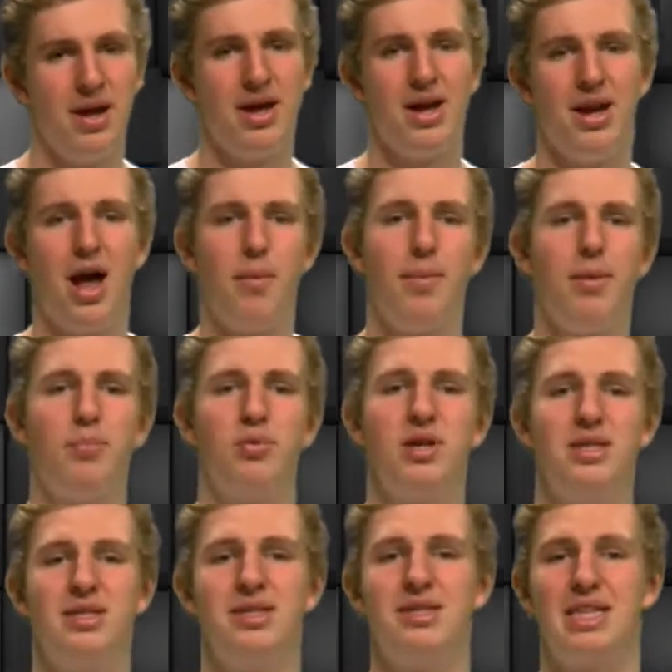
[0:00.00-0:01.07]
Now,
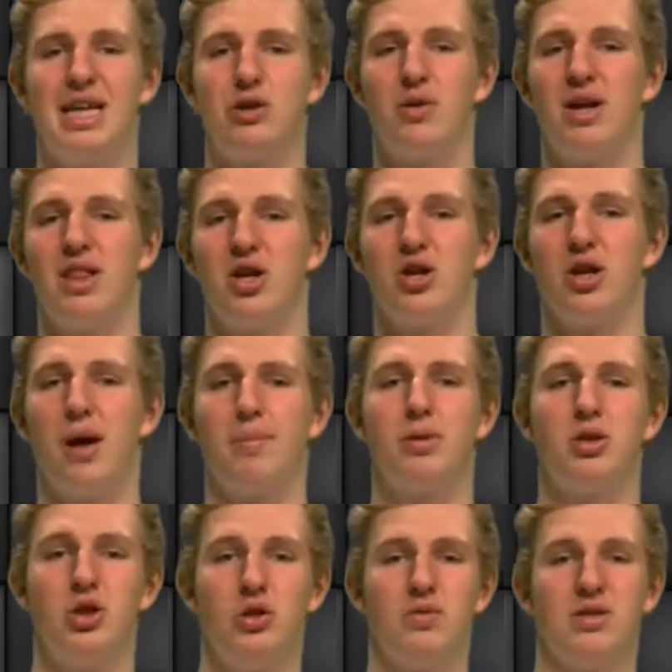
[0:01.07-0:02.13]
mid-preseason, they traded their number
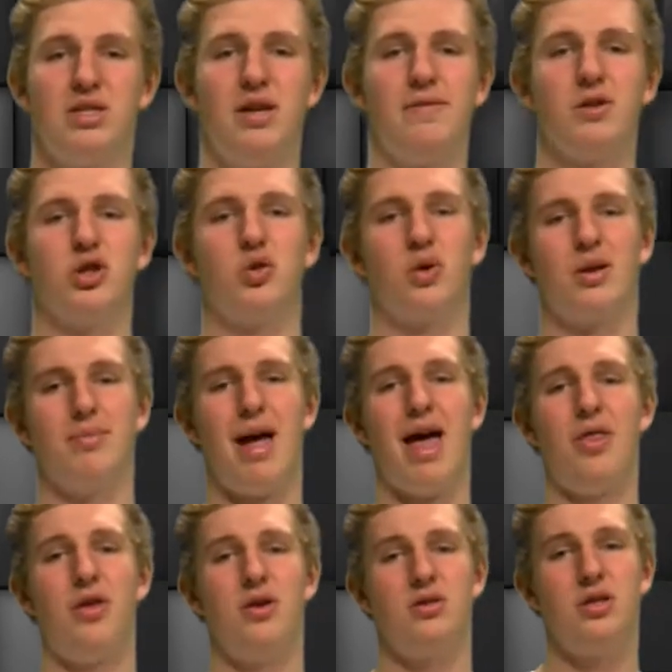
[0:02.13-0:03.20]
2 receiver, Jordan
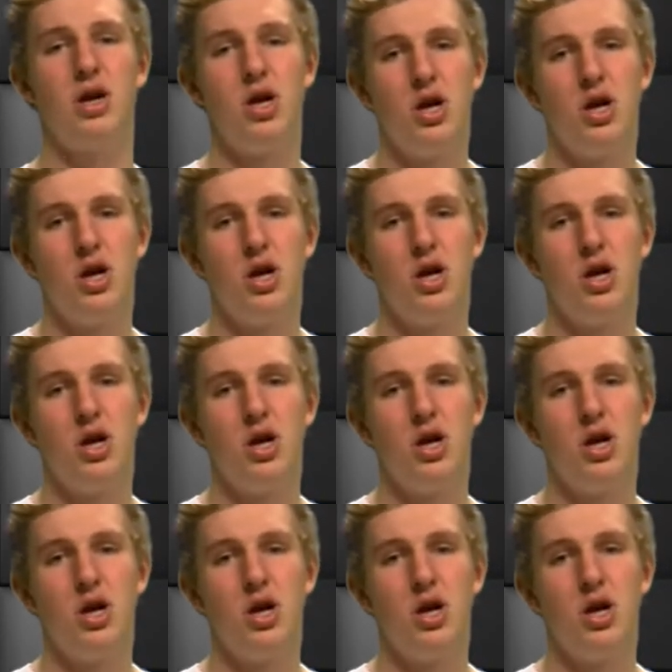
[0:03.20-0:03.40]
Matthews,